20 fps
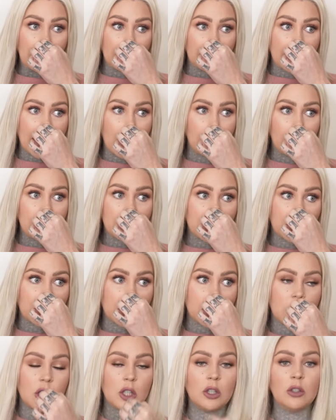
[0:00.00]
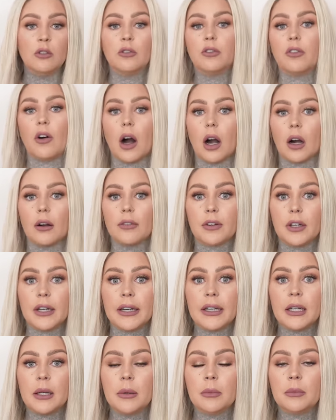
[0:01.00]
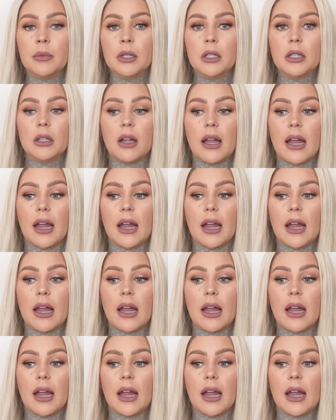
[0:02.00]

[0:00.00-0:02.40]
that was just too far for him.